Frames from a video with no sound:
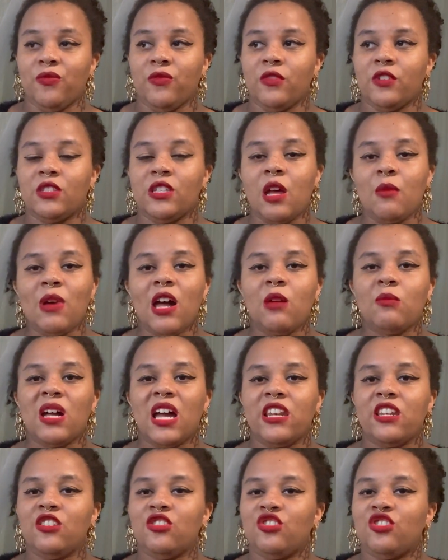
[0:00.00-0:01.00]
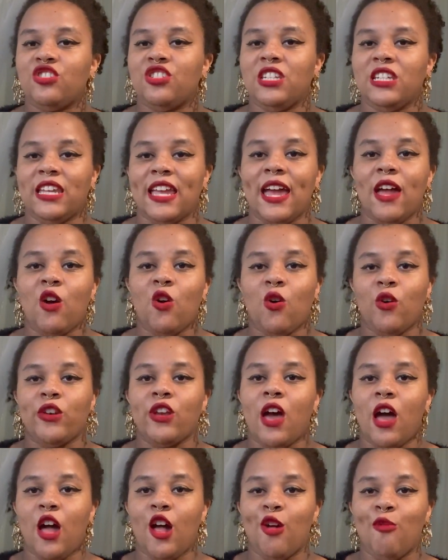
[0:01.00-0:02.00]
somehow managed to get on
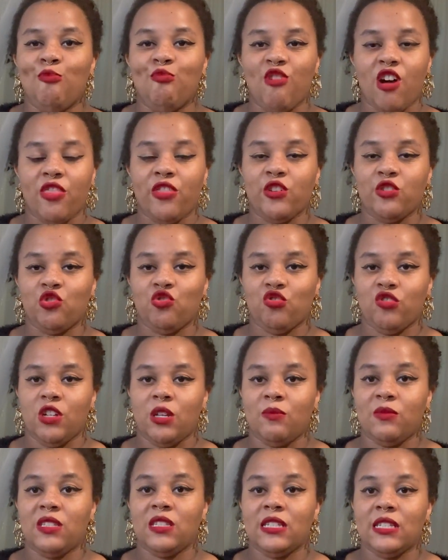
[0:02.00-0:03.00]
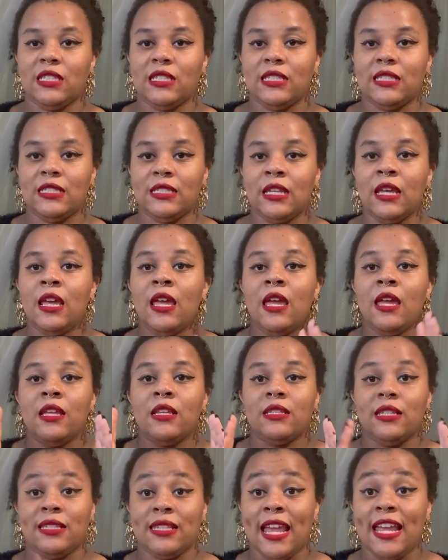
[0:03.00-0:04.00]
her brother's trip to
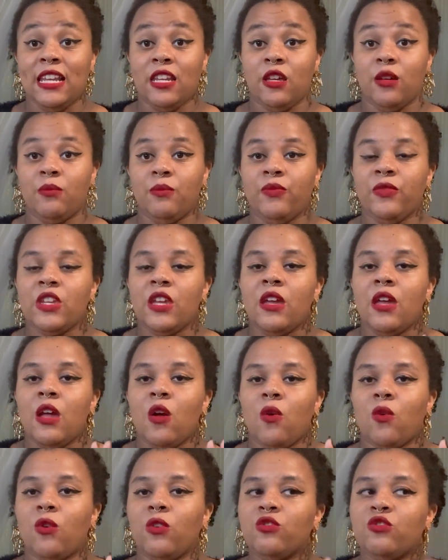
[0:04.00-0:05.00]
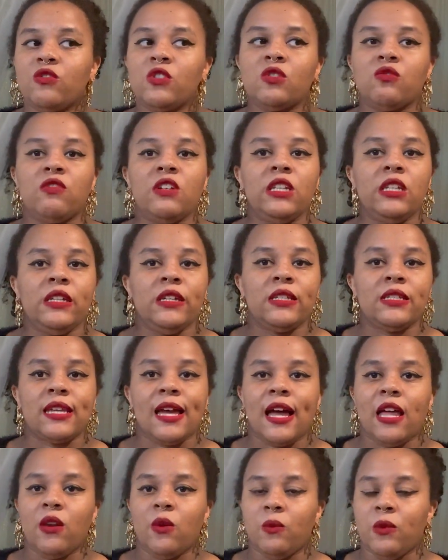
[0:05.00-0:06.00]
to Salem. Audrey's really into
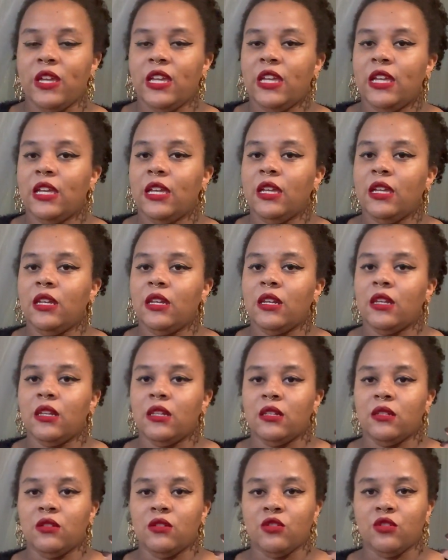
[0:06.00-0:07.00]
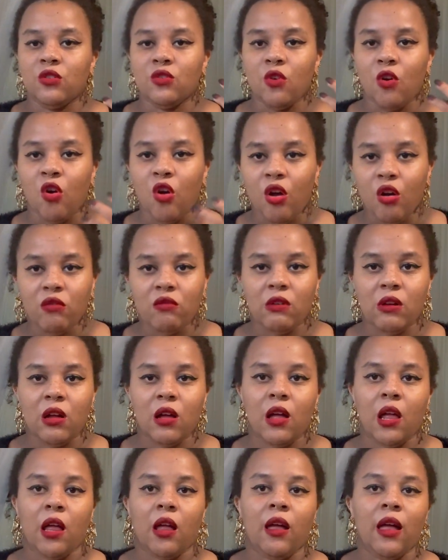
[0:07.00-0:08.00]
Halloween and
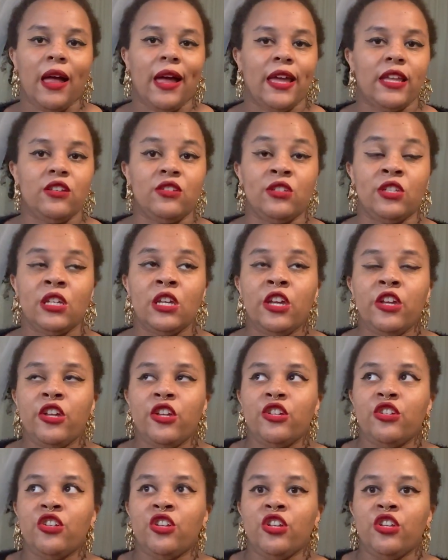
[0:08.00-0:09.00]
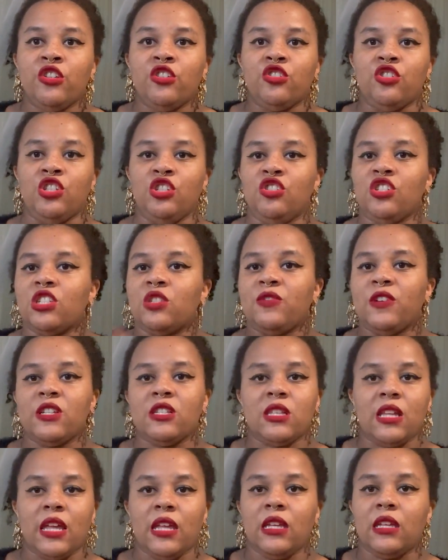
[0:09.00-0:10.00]
horror and she just
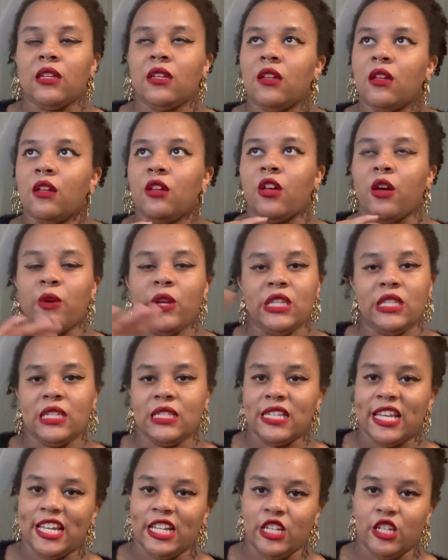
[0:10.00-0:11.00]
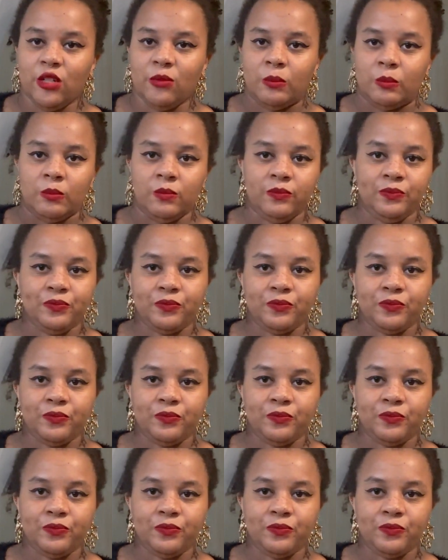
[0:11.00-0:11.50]
feels like going to Salem